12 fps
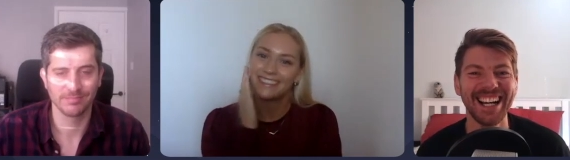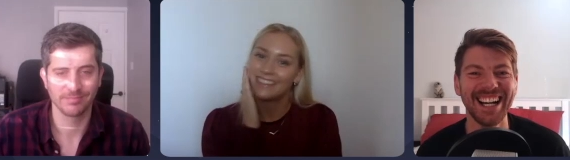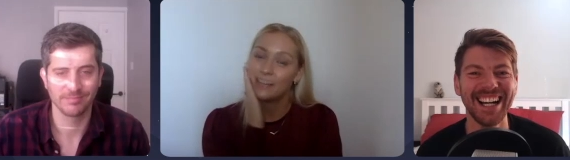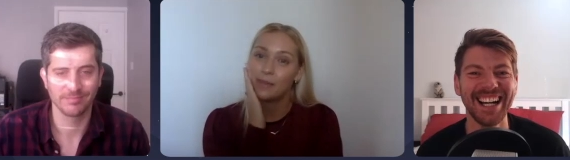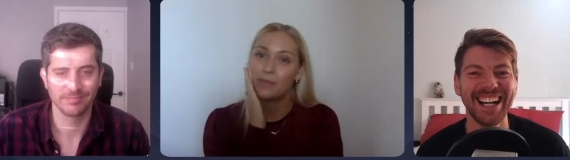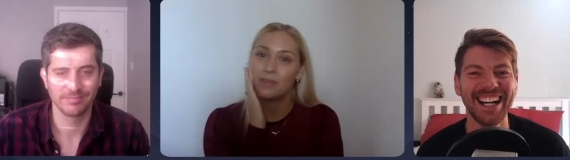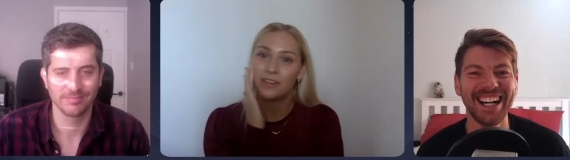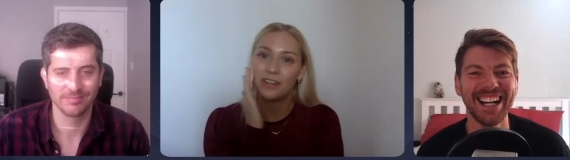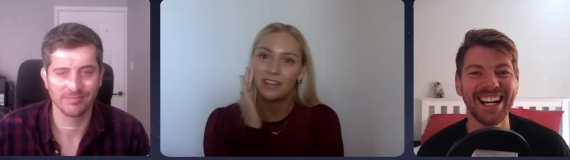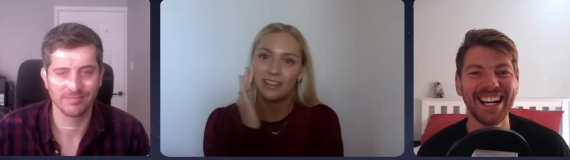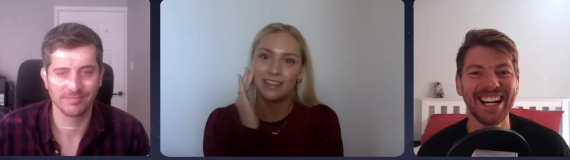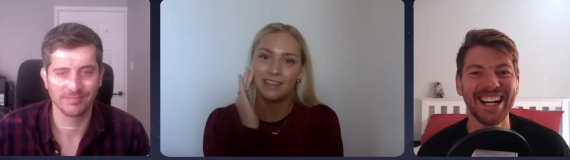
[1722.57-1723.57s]
Speaker 1: I mean, we've
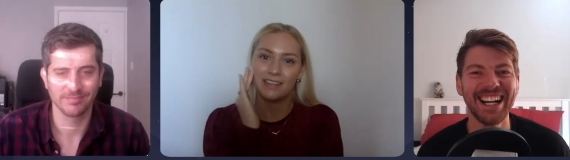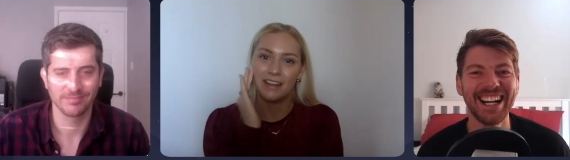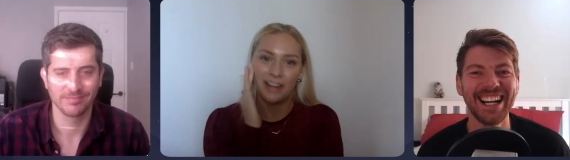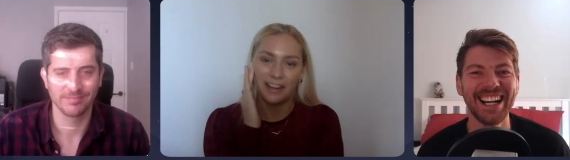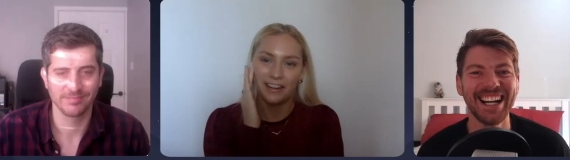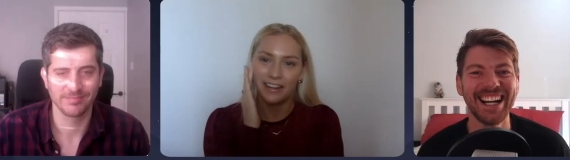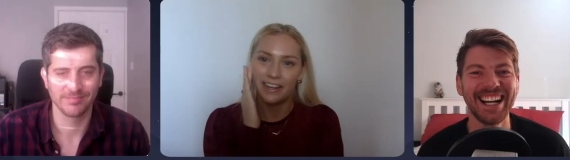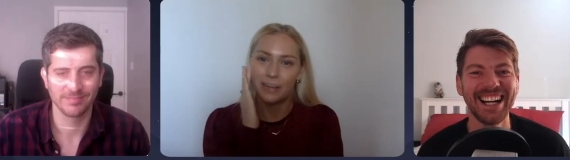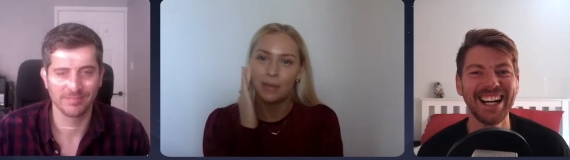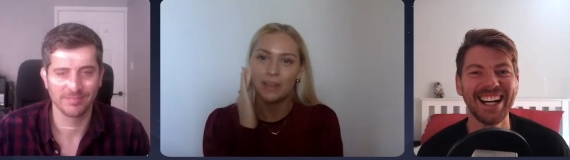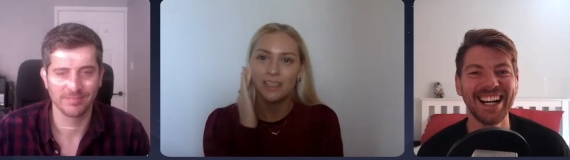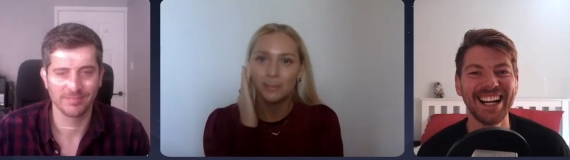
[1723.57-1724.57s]
got our very own
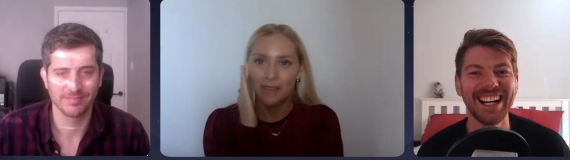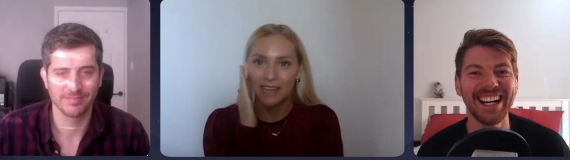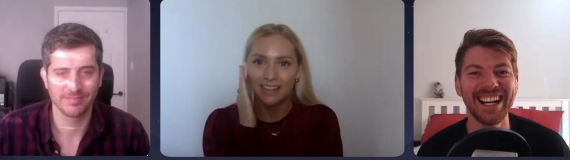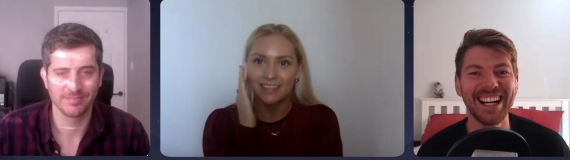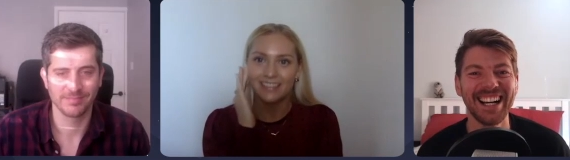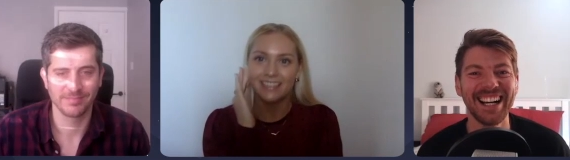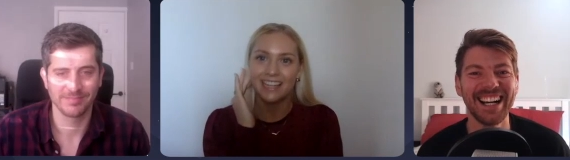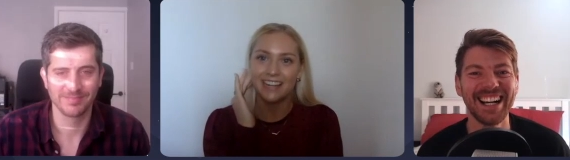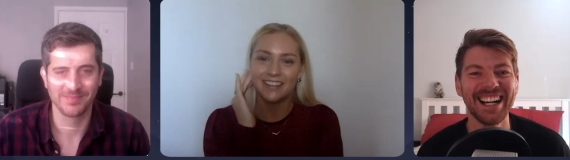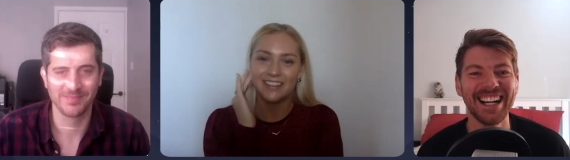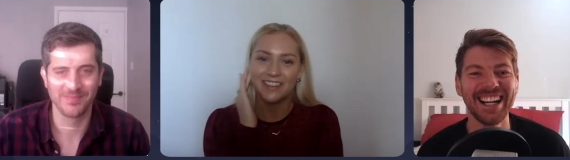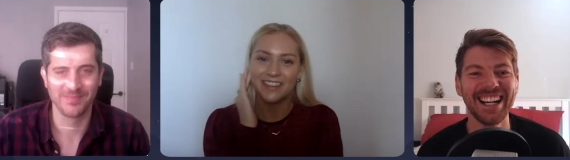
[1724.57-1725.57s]
Airbus man there
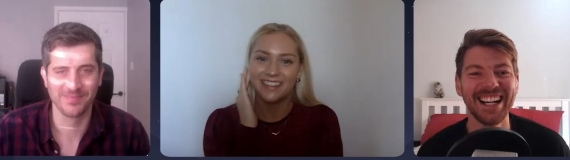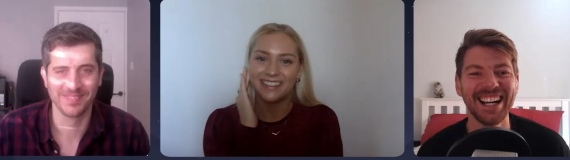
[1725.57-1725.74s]
as well.